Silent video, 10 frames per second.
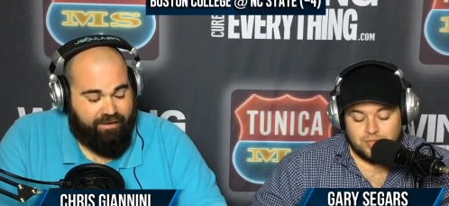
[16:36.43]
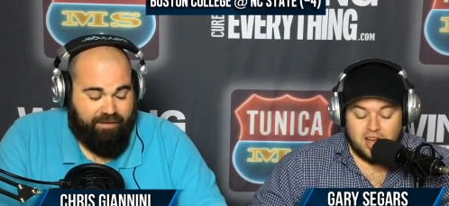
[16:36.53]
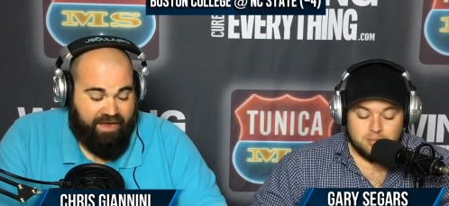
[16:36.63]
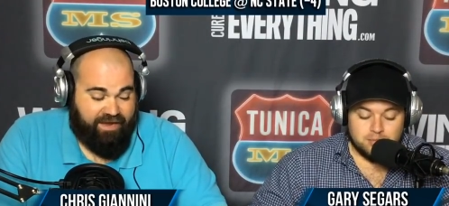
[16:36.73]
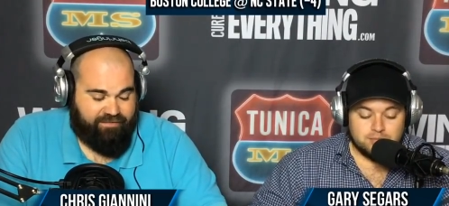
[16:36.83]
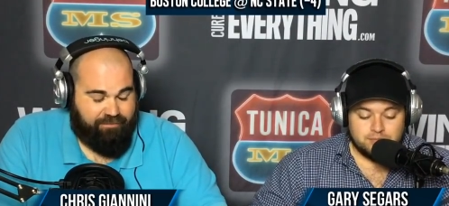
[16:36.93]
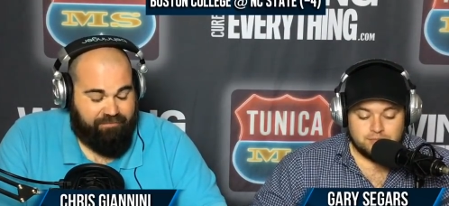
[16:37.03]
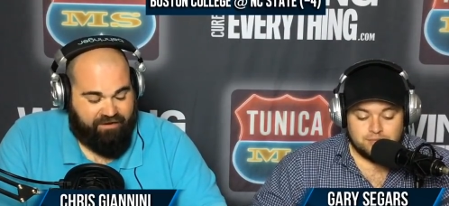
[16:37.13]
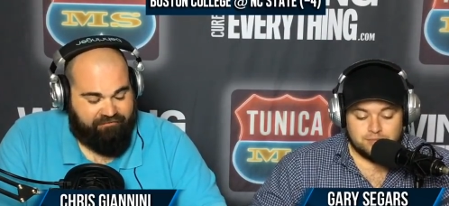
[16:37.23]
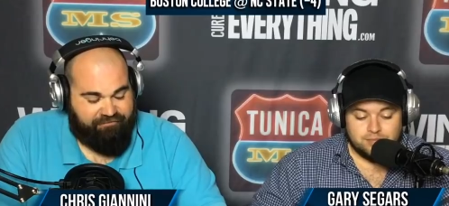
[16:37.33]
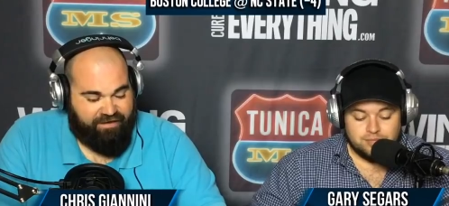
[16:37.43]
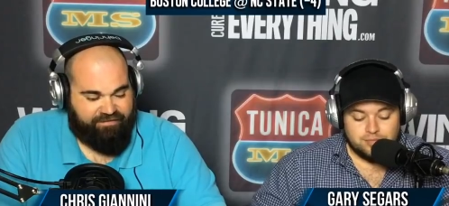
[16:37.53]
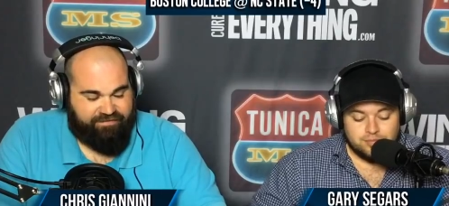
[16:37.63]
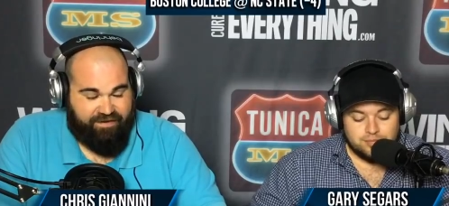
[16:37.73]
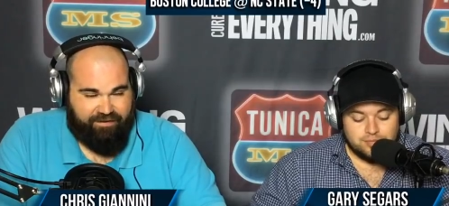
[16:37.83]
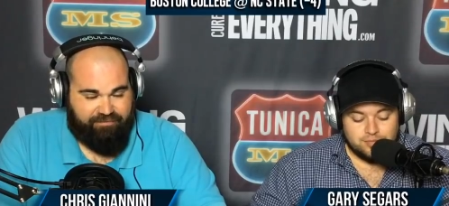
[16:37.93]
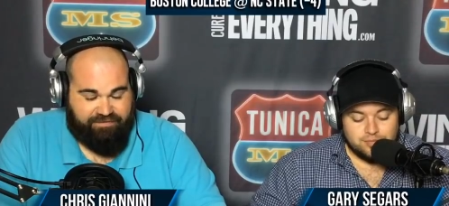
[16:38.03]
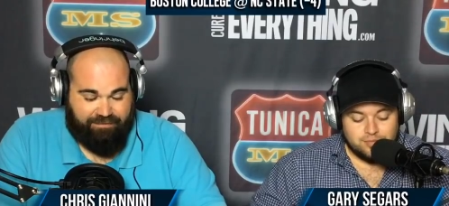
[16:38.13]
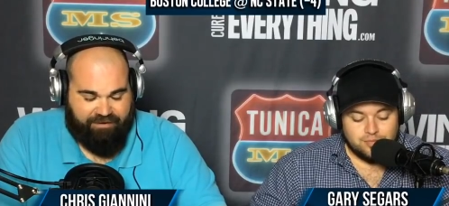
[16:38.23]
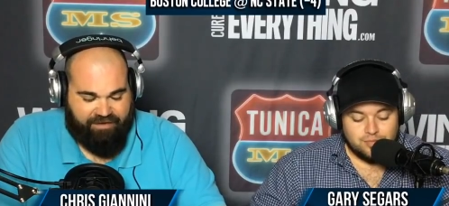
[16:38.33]
Speaker 1: Yeah, I, I hate that I'm not going to find this game
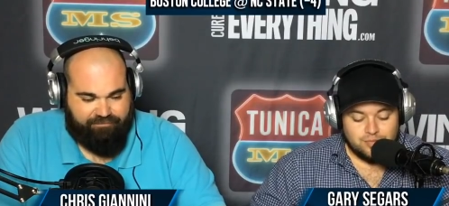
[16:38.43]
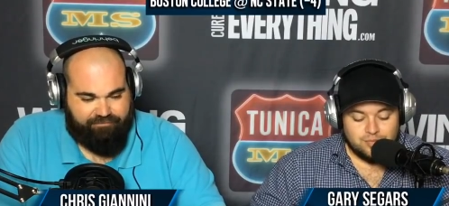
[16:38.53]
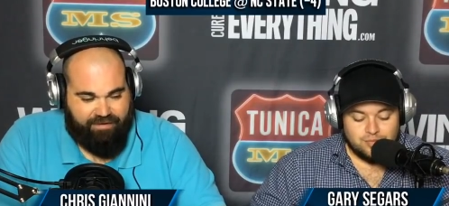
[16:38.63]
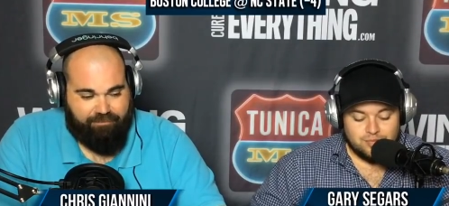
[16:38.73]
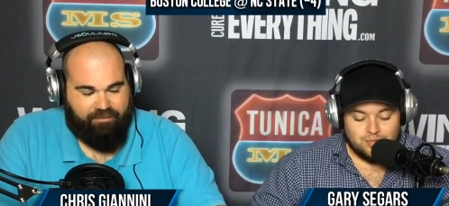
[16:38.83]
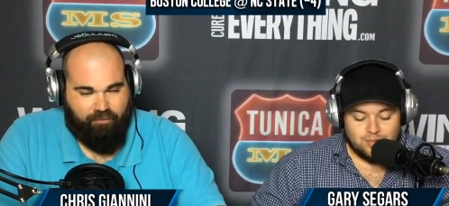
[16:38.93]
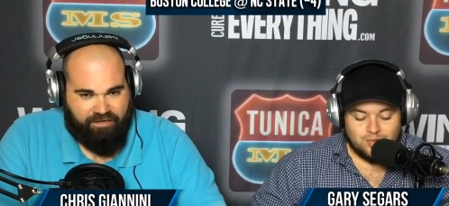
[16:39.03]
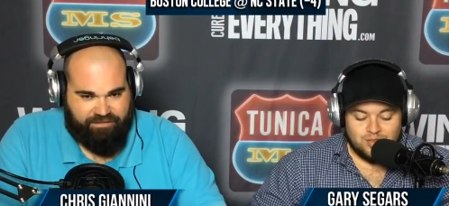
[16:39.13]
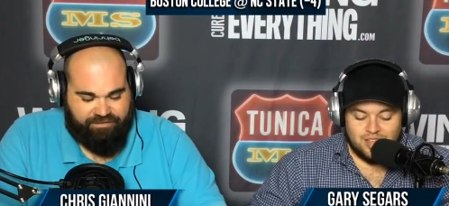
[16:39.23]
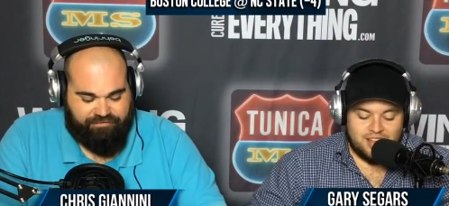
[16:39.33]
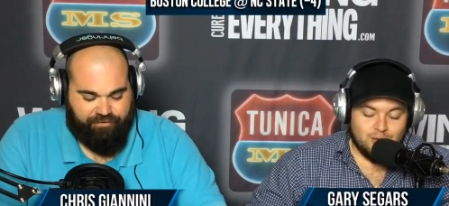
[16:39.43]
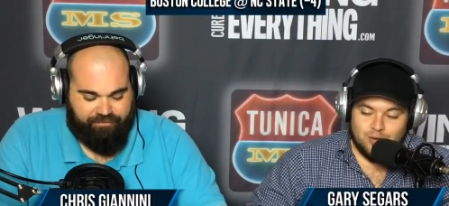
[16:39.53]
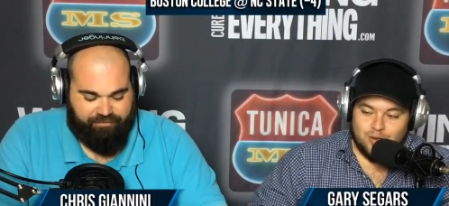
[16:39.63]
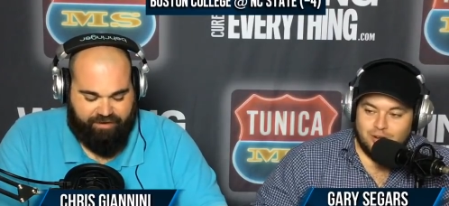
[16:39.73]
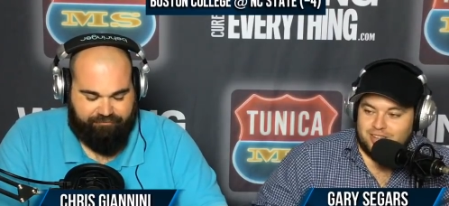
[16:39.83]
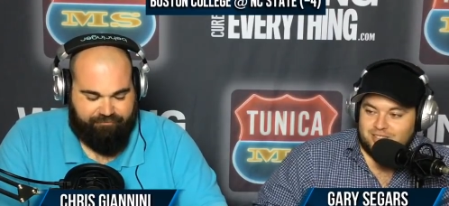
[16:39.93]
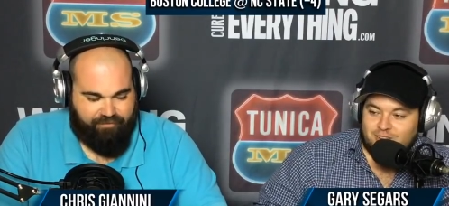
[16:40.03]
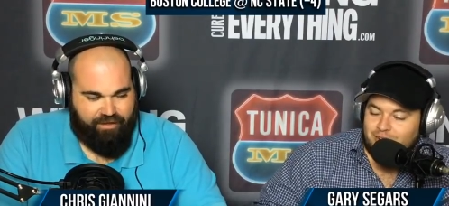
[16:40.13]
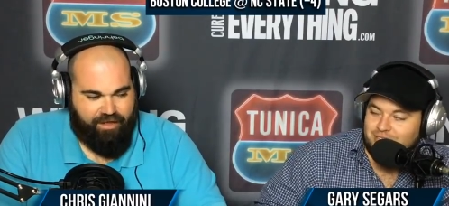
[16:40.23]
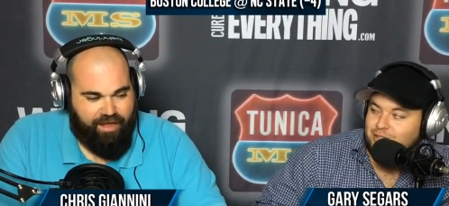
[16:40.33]
because I'm not I'm not watching. yeah, you, you
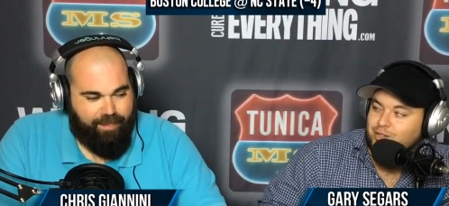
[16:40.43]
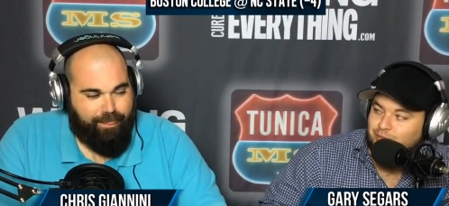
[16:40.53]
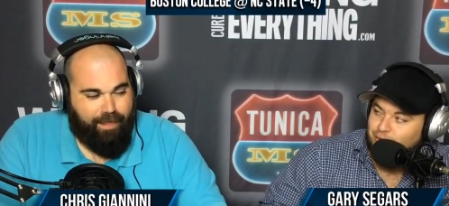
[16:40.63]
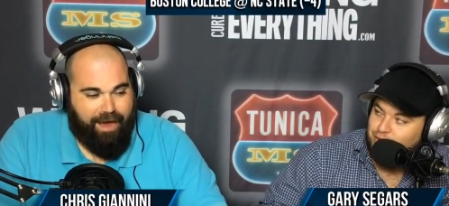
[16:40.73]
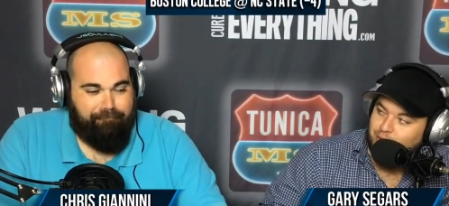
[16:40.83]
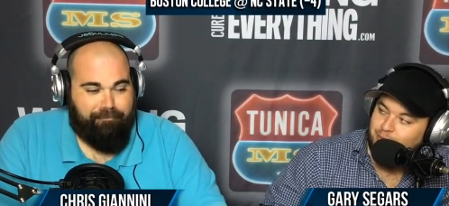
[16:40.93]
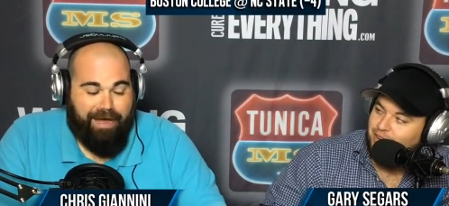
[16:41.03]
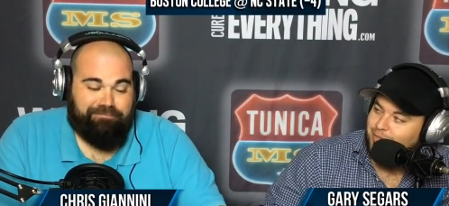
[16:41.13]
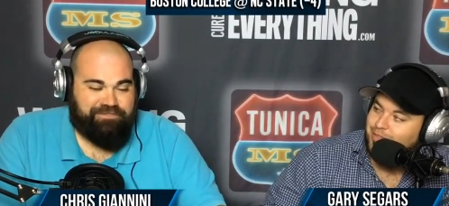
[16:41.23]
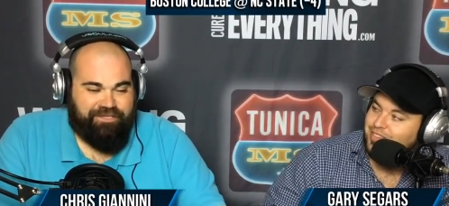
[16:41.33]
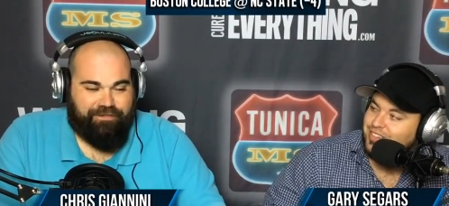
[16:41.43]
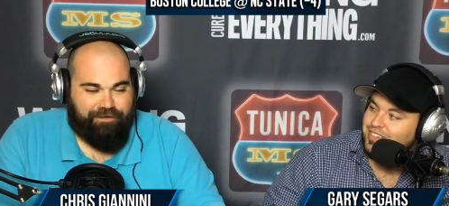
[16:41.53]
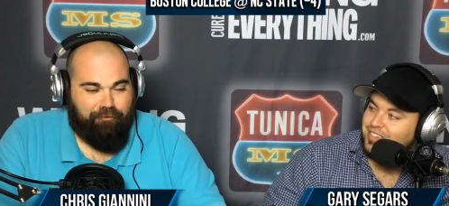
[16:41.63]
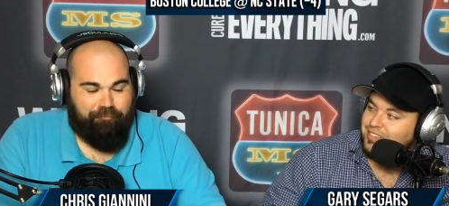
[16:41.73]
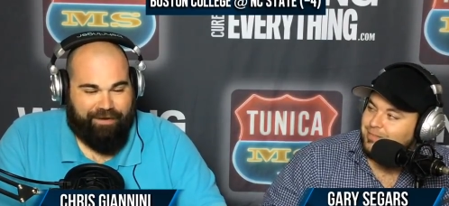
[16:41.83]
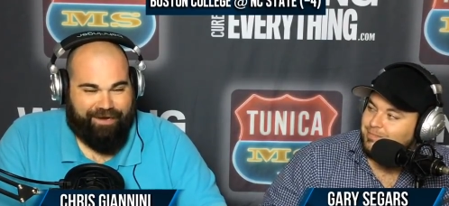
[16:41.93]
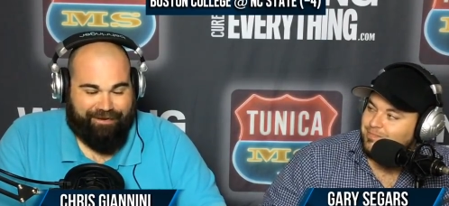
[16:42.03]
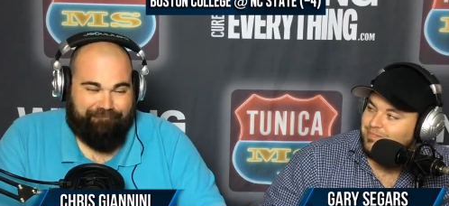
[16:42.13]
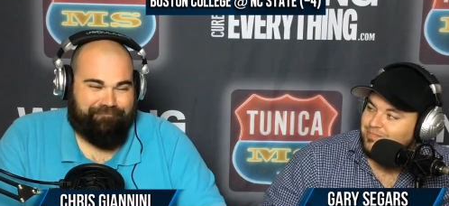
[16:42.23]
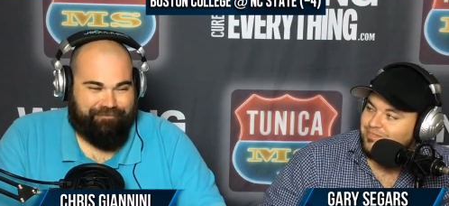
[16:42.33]
ain't you ain't searching for a streaming. I'm, I'm, still an old
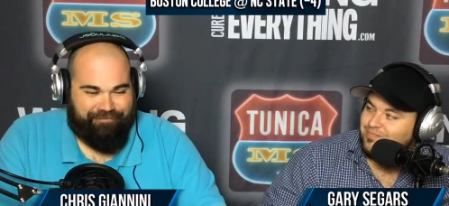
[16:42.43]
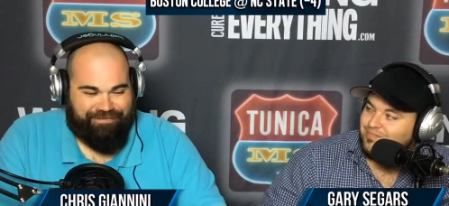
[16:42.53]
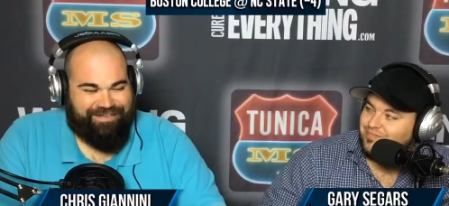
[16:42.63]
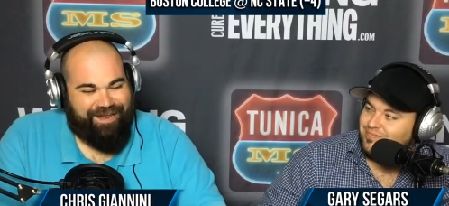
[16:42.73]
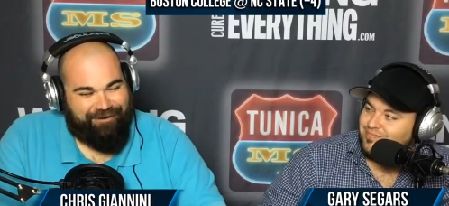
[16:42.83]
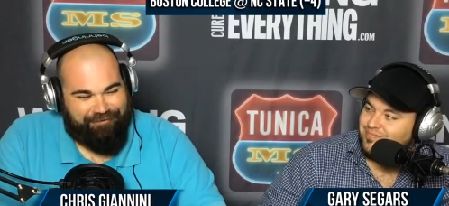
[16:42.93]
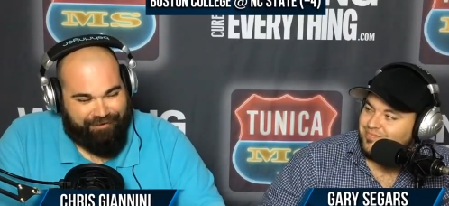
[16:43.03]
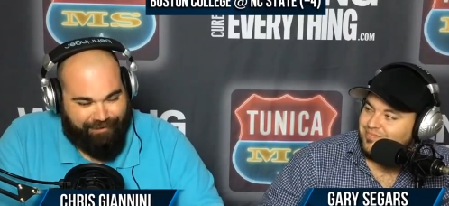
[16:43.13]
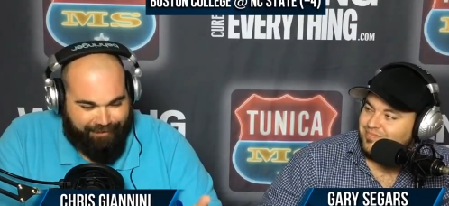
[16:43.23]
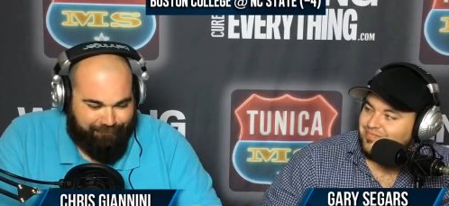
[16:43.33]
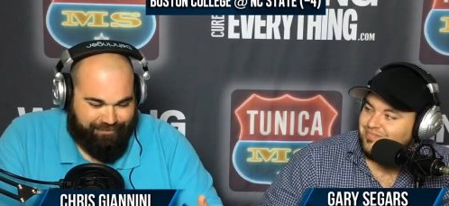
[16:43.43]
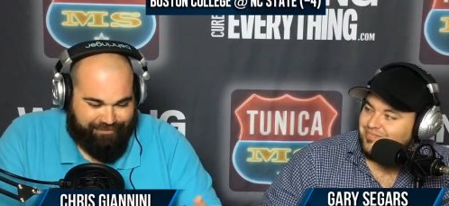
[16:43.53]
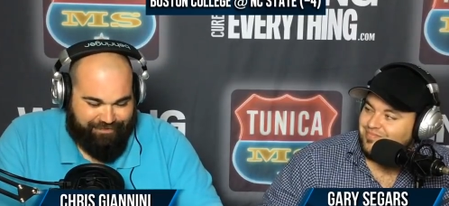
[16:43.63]
man. I'm if it's not on a clicker with a